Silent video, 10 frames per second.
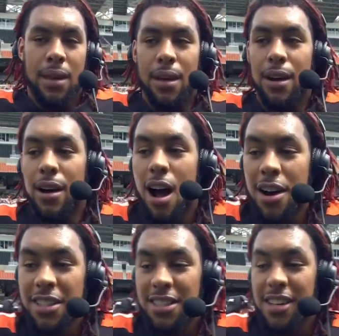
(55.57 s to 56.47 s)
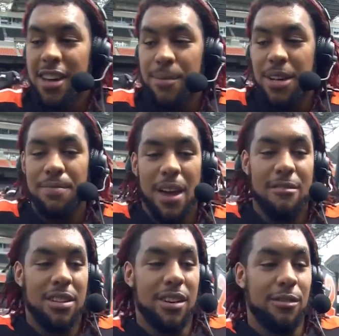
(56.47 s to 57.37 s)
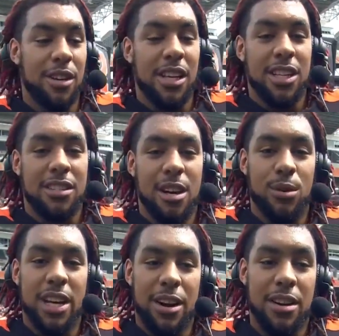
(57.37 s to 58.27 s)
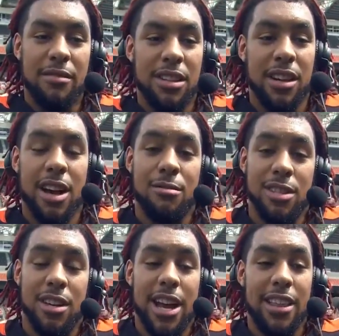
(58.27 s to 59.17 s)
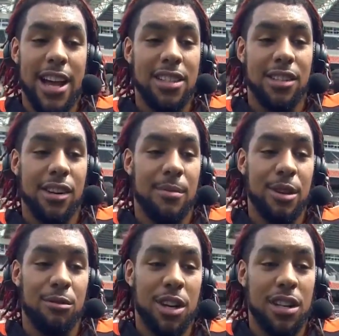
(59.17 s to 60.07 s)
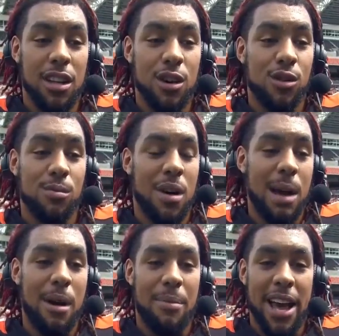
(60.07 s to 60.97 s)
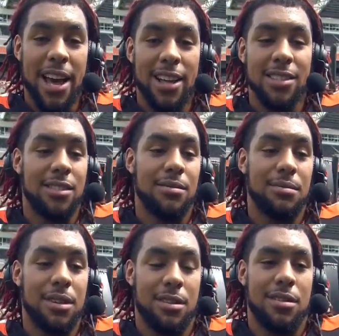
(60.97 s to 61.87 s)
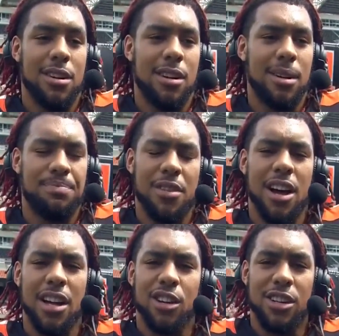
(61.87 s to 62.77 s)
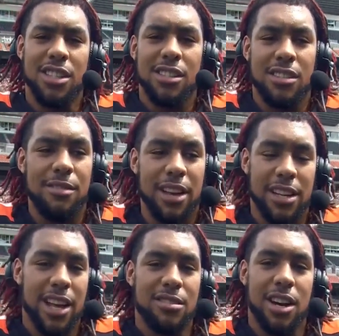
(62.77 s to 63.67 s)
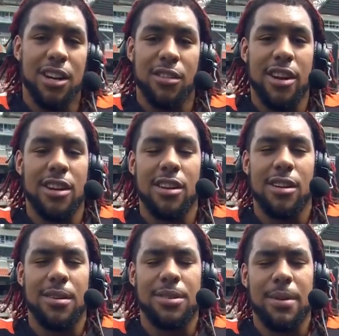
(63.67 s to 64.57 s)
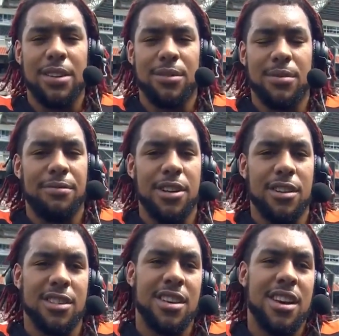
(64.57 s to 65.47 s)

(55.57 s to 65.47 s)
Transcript: Honestly, I mean, everything really, just double down on everything I was good at last year. I mean, running low behind my pads, hugging creases, stuff like that, so I can create space from defenders.